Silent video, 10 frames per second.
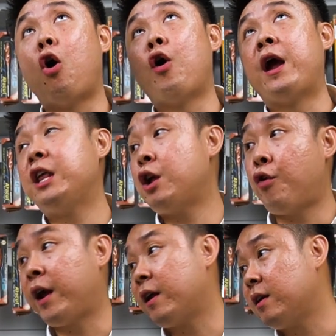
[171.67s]
or any
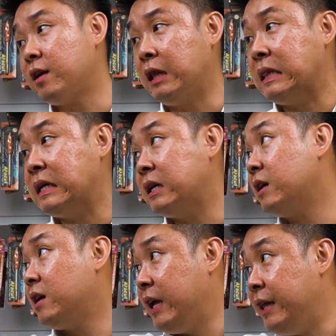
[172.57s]
crack in the
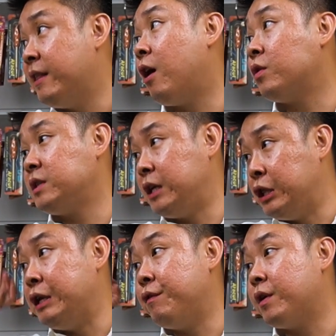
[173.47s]
in-house
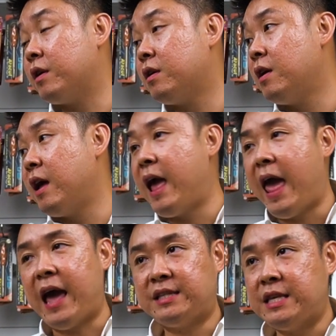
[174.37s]
interior.
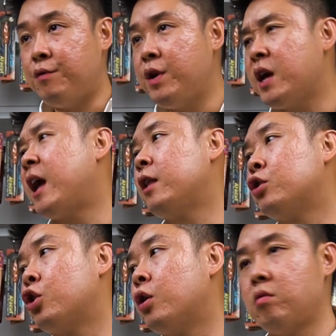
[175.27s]
Exterior
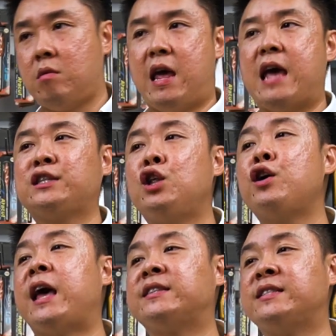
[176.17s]
can or not? As
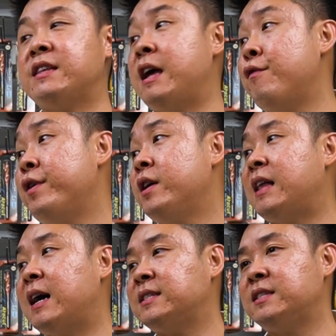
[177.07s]
long as the area
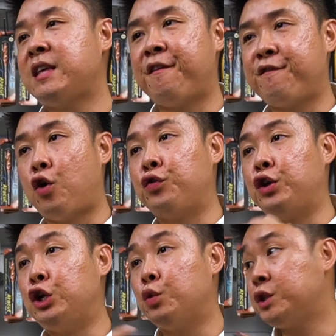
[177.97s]
doesn't have
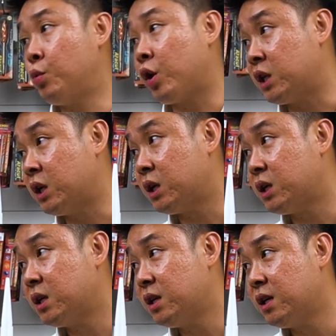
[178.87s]
continuous water,
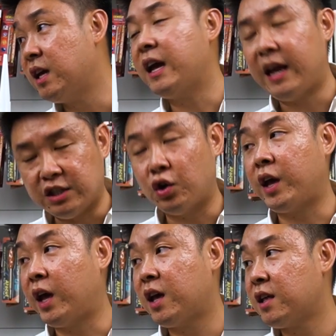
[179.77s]
it's
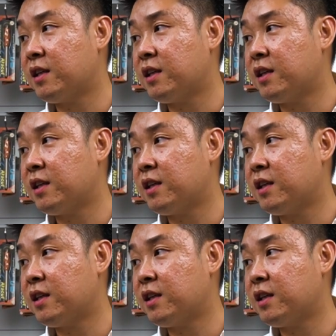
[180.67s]
okay.